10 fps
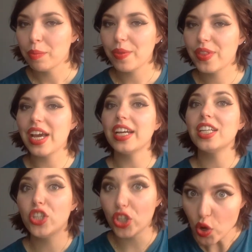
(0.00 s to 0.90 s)
But the
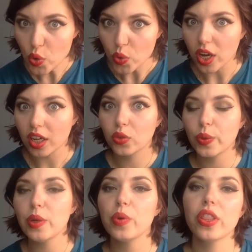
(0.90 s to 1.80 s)
I do
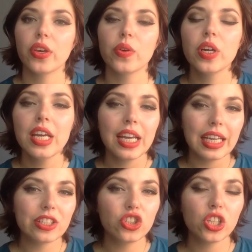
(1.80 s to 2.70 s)
agree with you
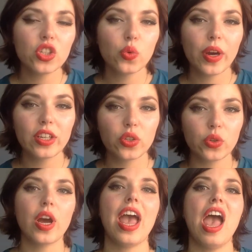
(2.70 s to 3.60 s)
is just a way
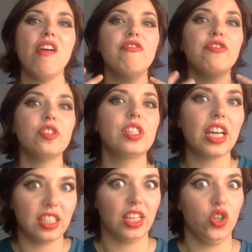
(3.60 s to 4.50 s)
to
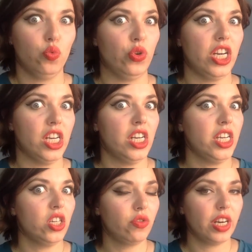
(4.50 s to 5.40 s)
emphasize that you
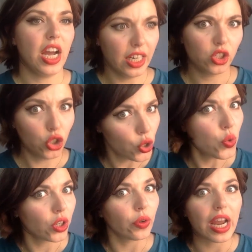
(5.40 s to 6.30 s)
really agree. I
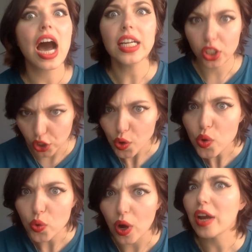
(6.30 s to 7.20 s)
do agree. I
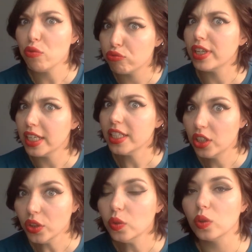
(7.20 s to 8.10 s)
do. I really
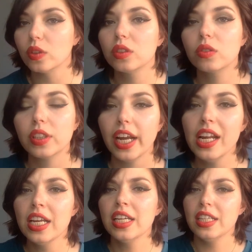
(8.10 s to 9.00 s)
do.
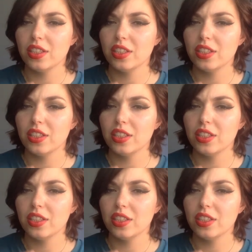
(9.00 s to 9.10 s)
Okay?